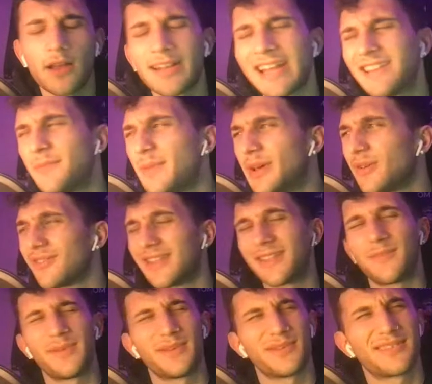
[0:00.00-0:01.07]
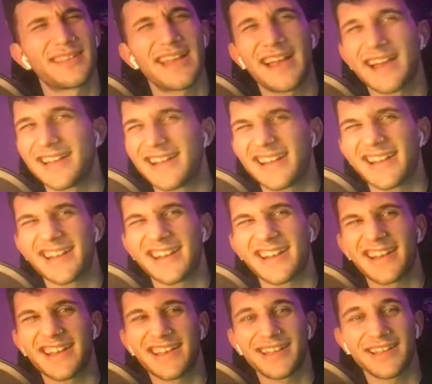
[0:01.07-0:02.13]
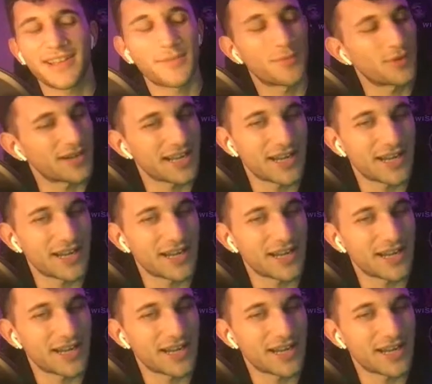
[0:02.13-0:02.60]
not the Bills, not the Bills. Nah, come on.